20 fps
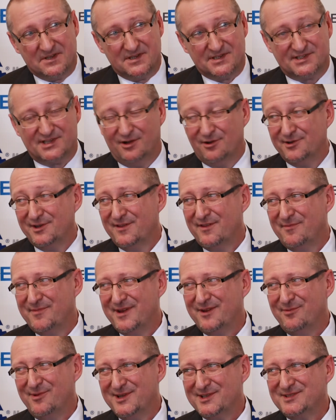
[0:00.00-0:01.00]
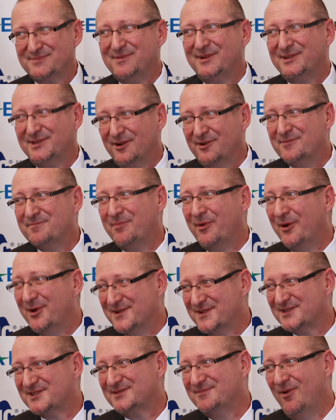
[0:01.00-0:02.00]
solder the big ones, but don't
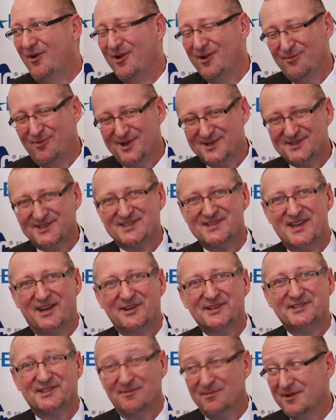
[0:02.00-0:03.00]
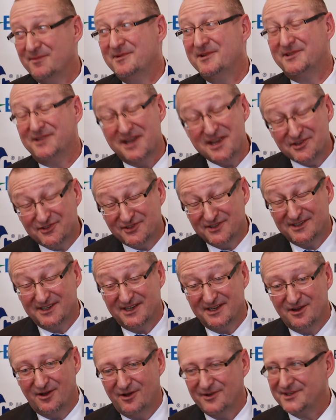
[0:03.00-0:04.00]
burn the small ones. There is some limitation
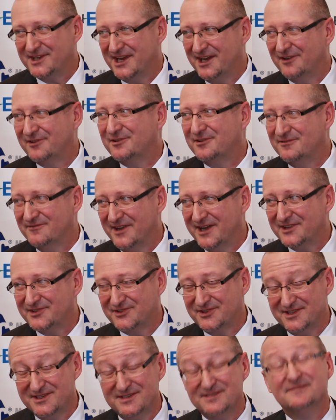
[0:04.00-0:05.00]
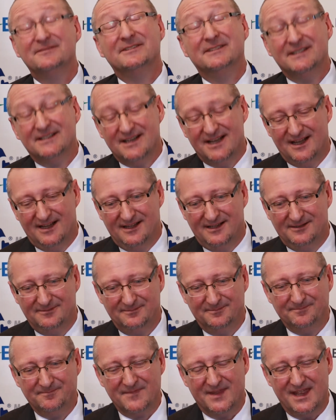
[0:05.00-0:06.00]
in hot air convection.
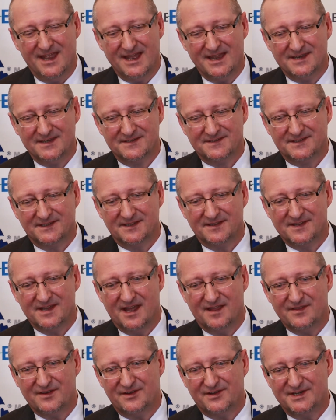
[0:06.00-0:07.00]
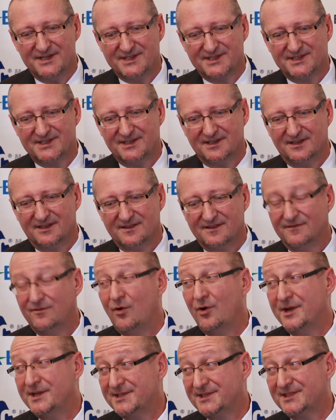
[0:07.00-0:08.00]
And the other is the
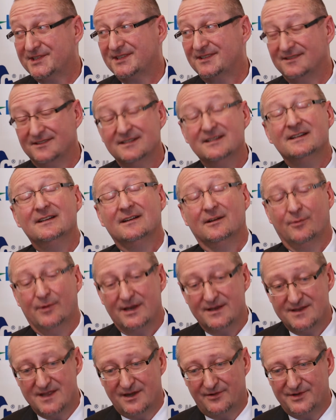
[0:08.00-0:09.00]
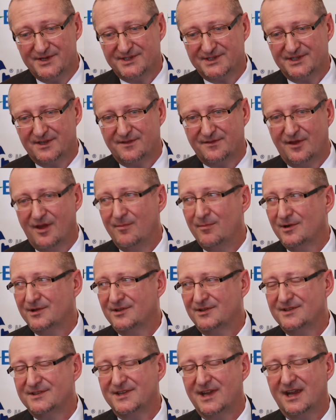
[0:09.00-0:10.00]
voids. When there is a thermal
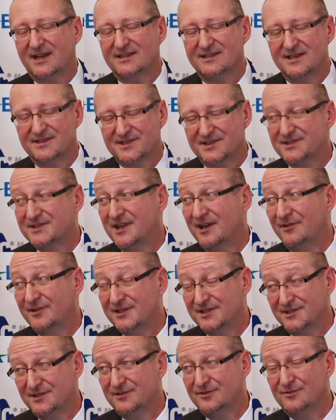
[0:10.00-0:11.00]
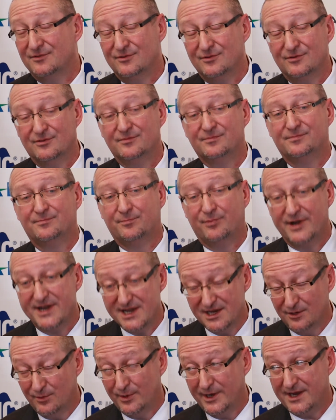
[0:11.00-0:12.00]
contact necessary to
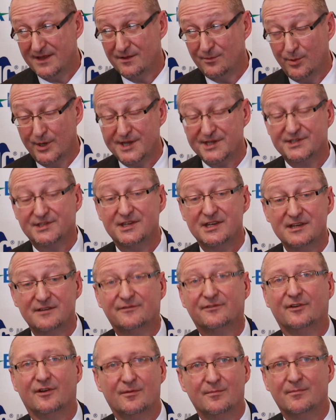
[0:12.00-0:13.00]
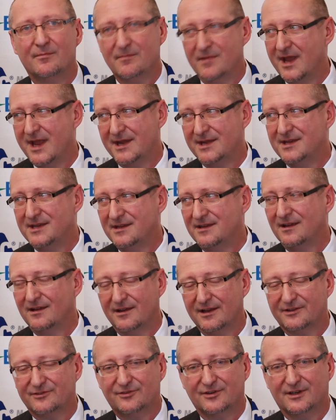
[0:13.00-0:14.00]
bring away the waste heat from any
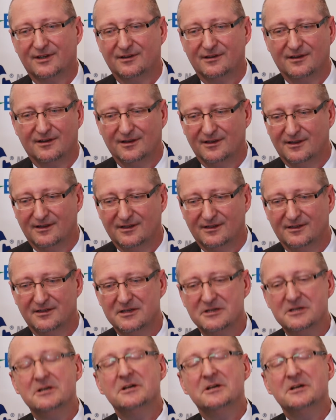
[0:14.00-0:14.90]
electrical